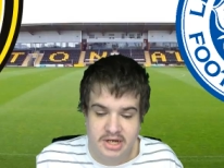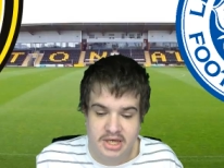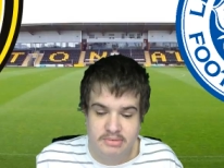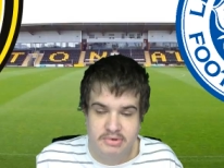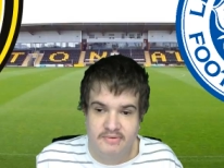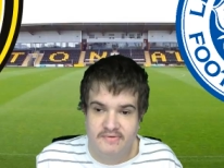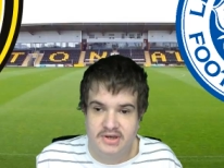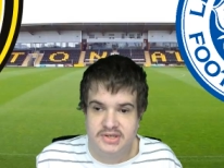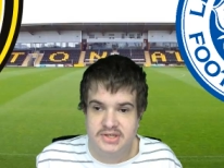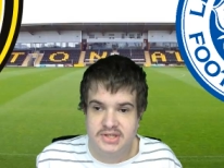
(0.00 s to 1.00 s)
Albion
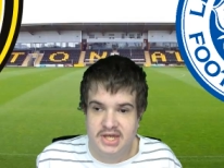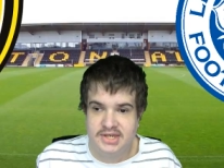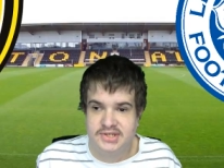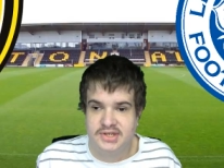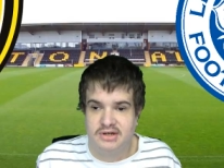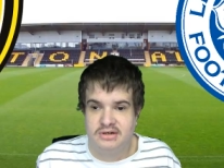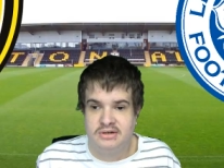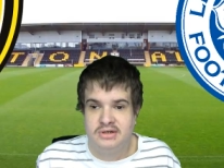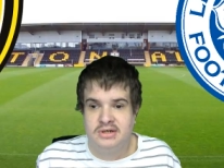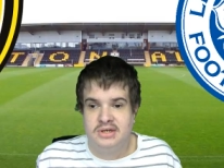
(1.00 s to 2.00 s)
versus Leicester.
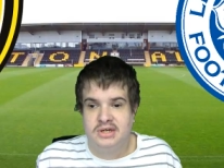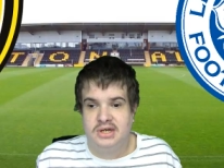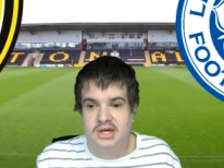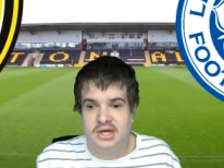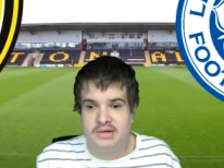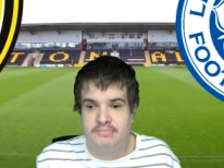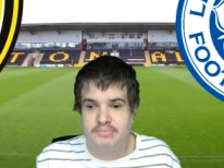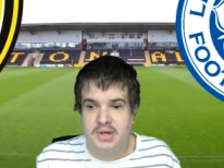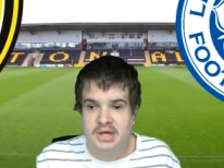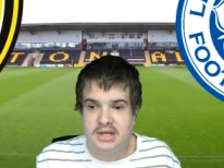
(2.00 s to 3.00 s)

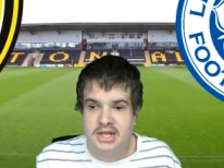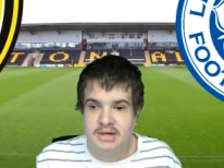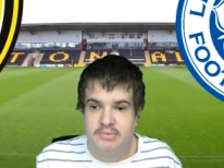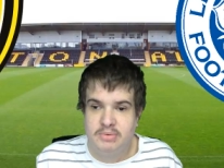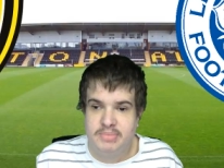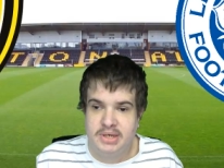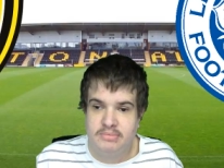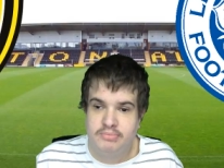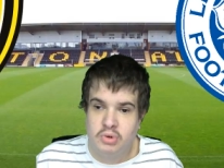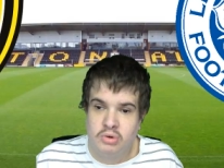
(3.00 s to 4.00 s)
Burton Albion
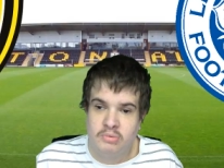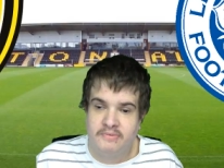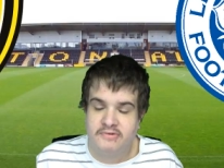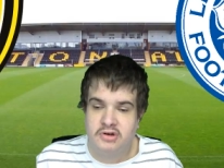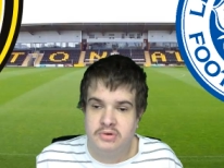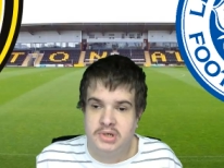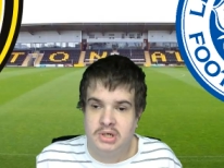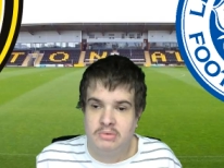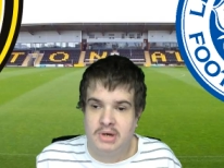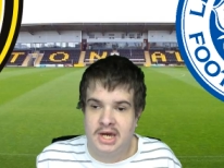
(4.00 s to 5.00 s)
beat Bournemouth
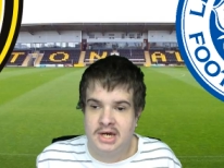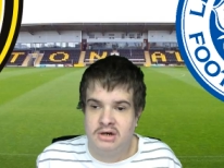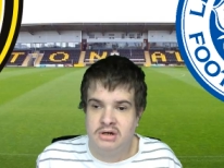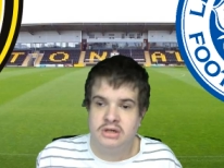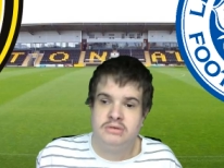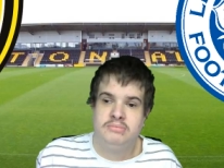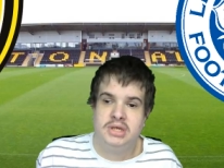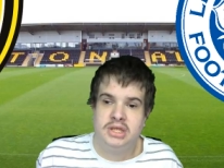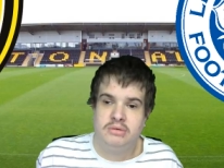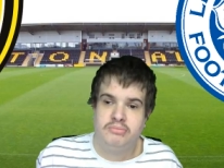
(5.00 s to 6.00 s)
2-0 at home
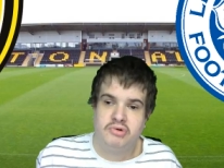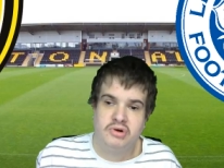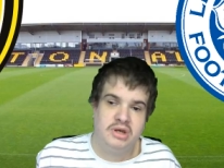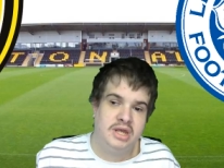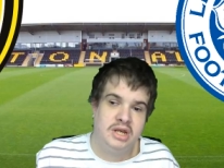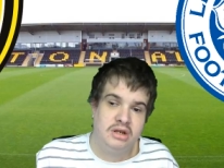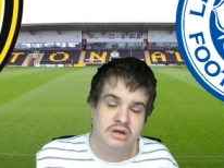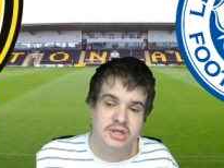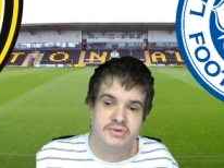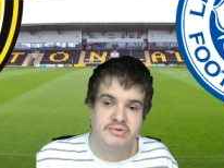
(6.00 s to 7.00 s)
in the
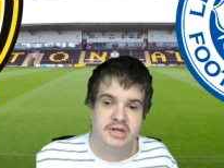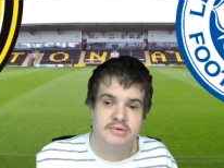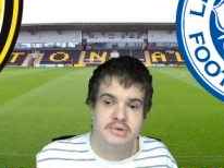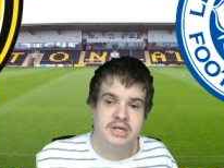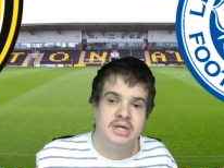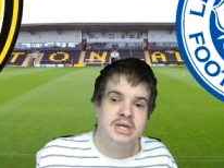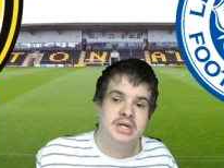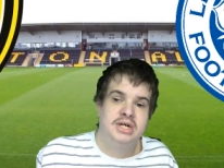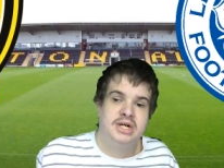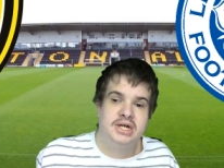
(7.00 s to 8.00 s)
last round.
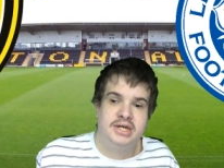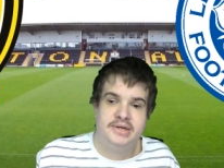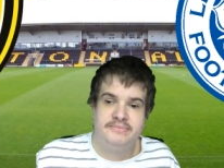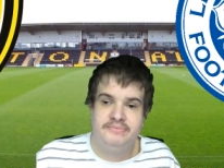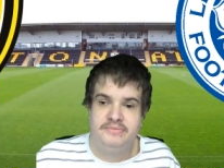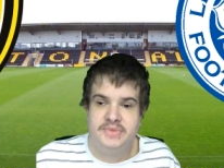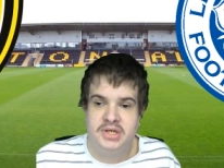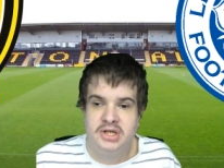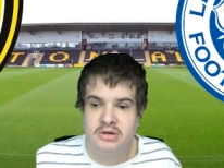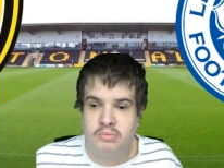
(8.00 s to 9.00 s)
You
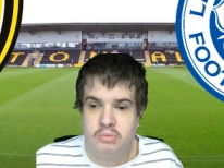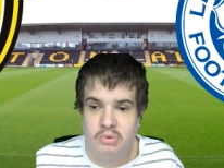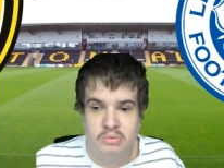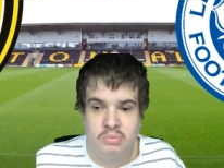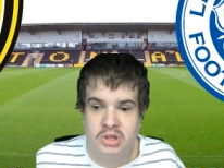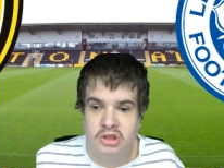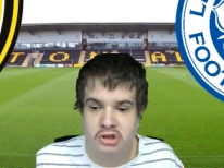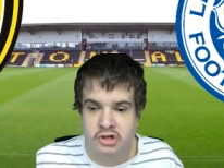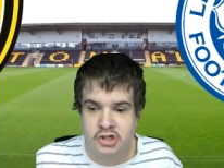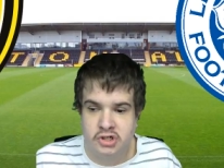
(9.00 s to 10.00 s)
know, one of
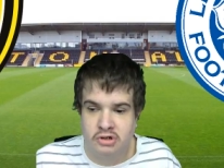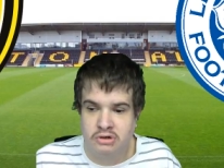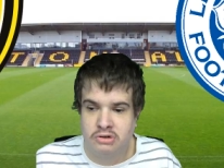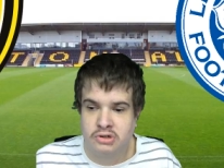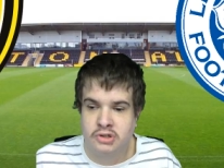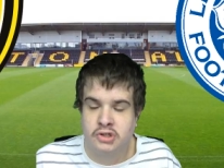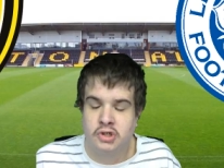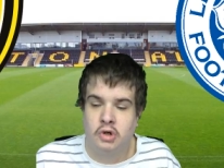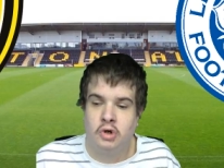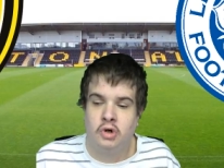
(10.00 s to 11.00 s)
the shocks
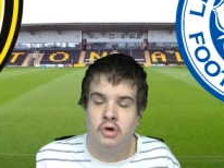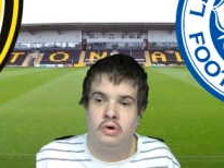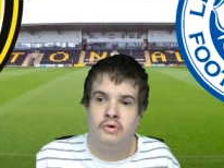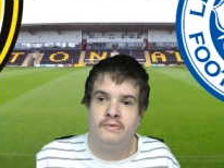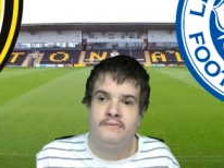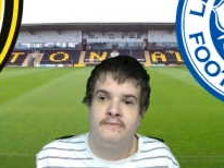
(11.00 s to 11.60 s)
of,